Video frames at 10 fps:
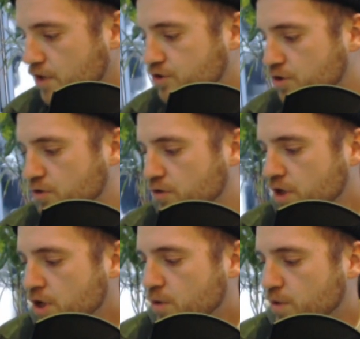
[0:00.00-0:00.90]

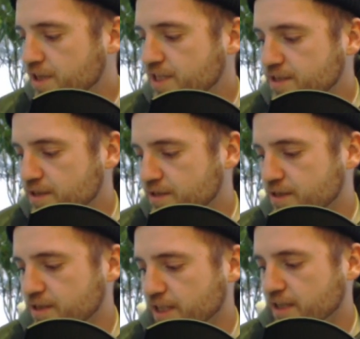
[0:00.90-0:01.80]
So what this
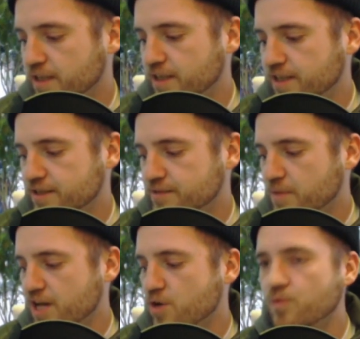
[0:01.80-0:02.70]
is like is
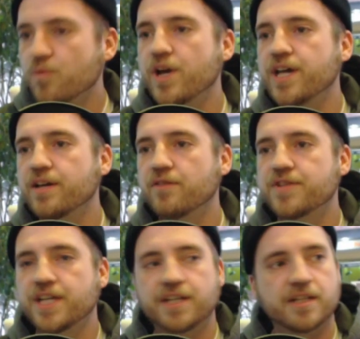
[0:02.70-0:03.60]
my own way of
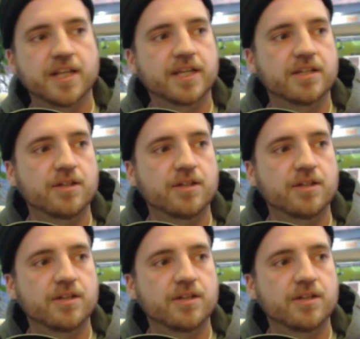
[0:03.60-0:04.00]
taking like,